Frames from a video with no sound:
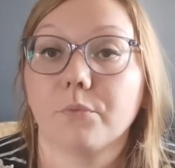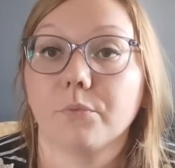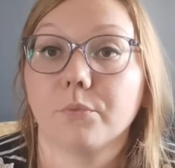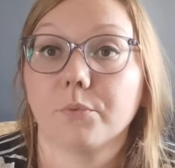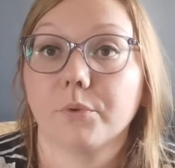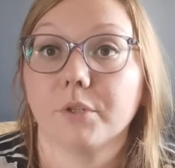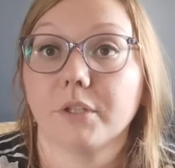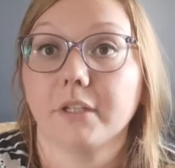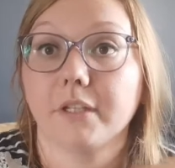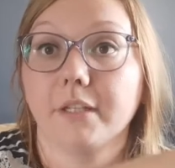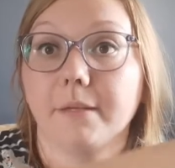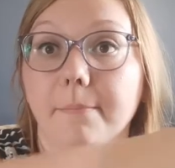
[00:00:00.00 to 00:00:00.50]

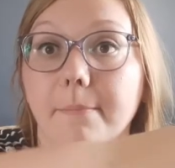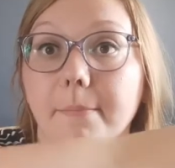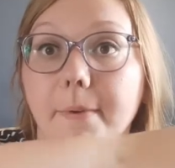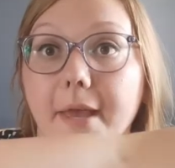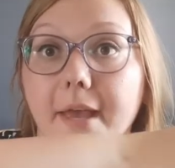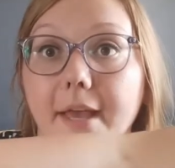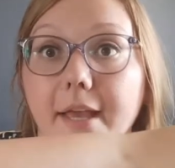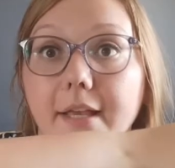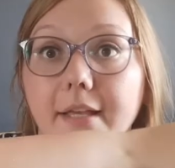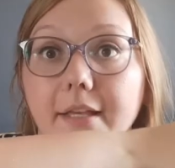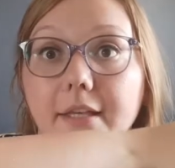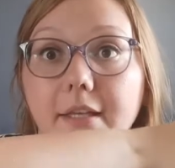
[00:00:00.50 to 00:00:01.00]
really
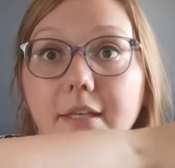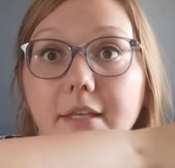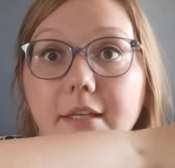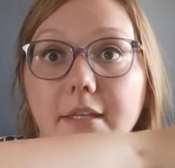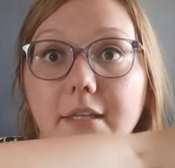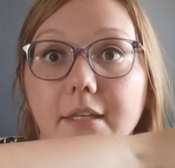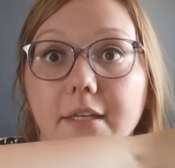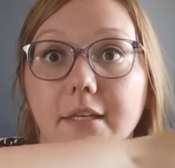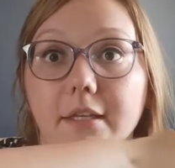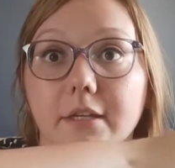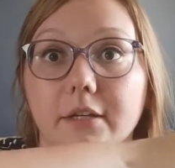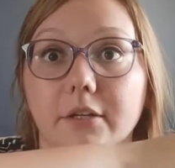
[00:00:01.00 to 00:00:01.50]
baggy
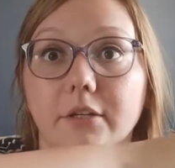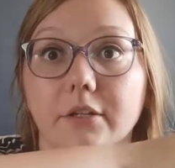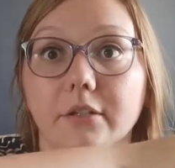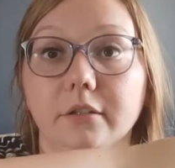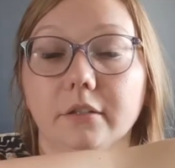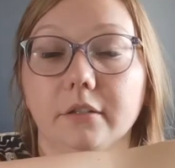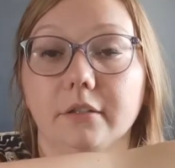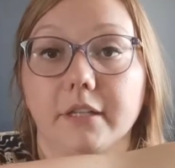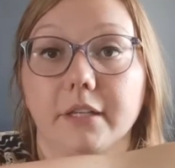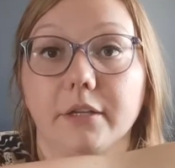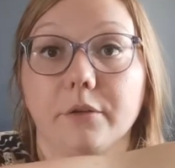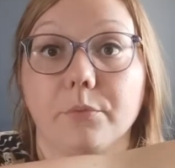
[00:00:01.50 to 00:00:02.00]
here,
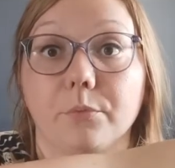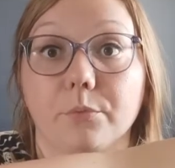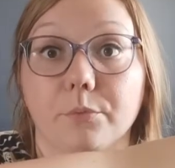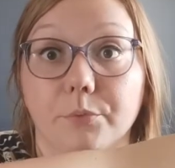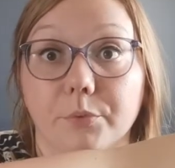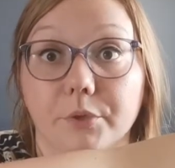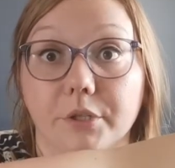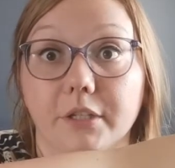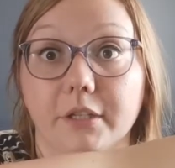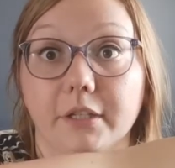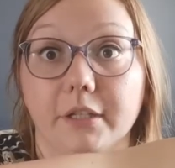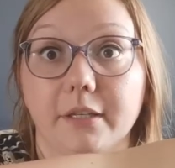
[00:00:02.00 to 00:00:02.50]
like
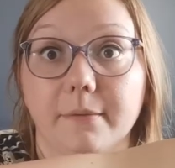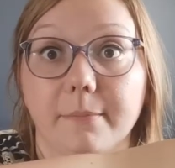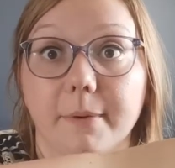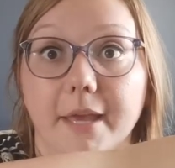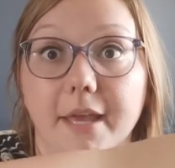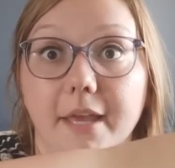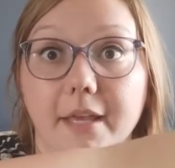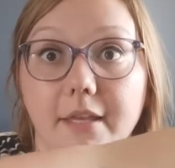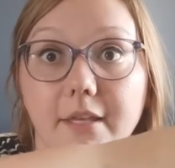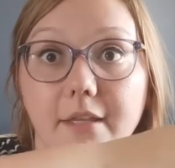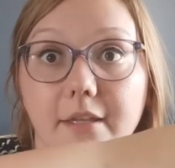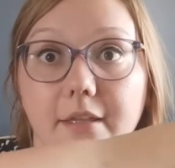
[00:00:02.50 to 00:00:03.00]
really
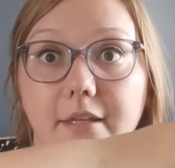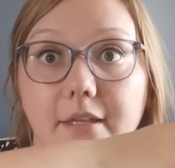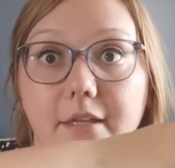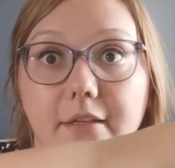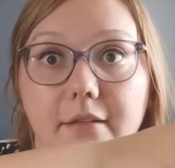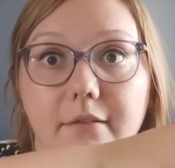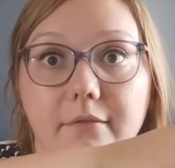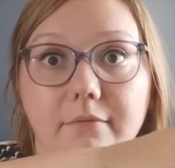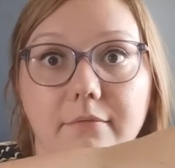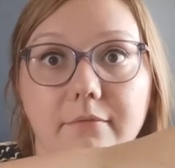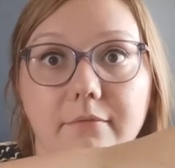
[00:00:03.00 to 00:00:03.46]
baggy, like